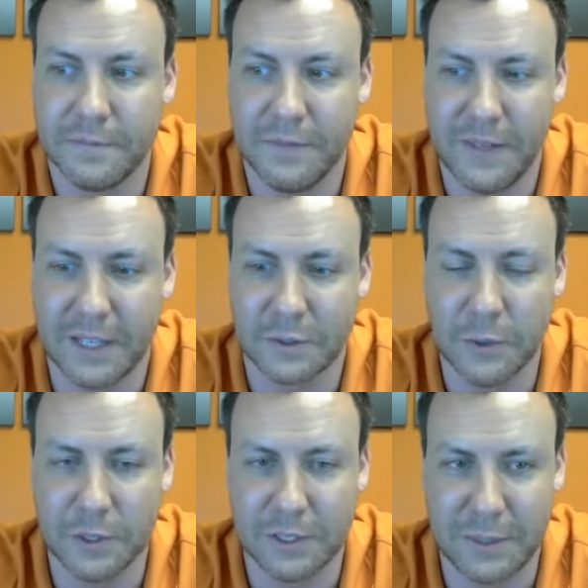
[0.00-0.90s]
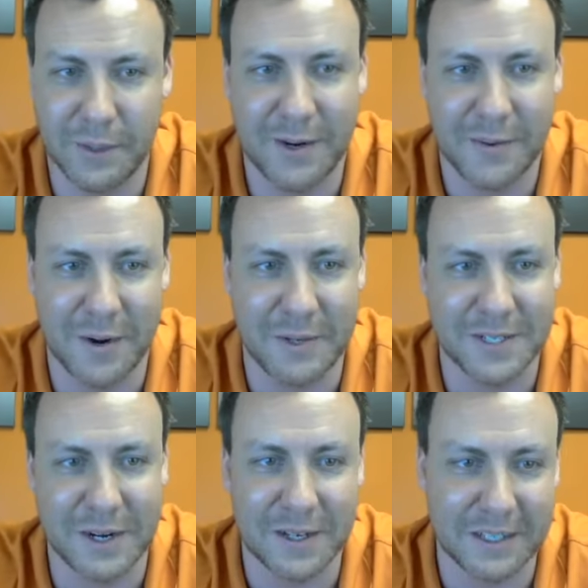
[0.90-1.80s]
it's cool to see where we
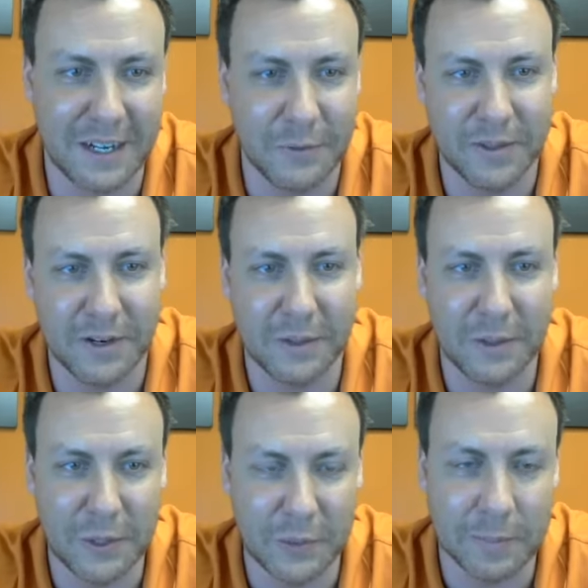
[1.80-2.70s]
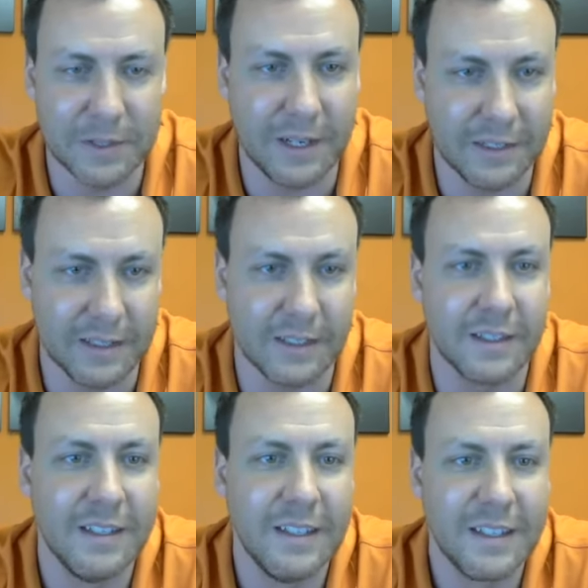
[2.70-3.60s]
started with our logo and website to
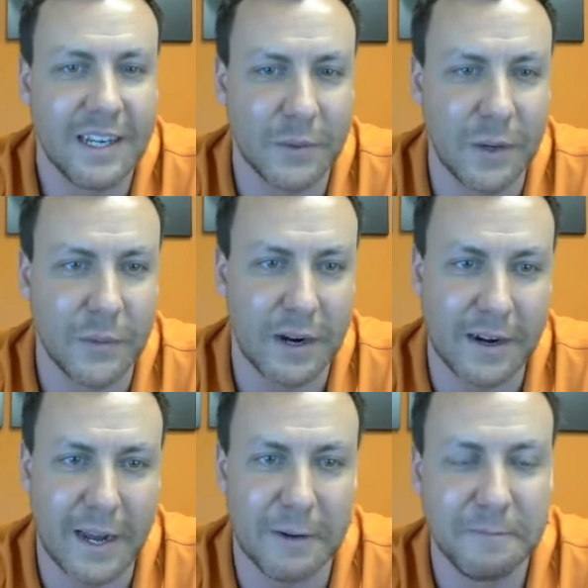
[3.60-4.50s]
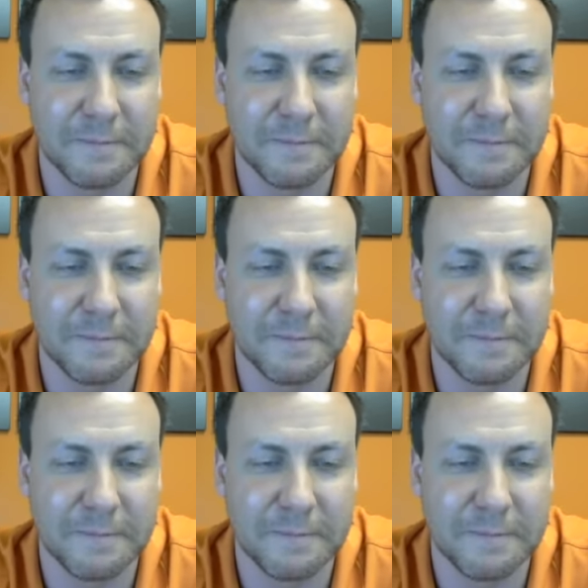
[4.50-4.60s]
kind of where we are now.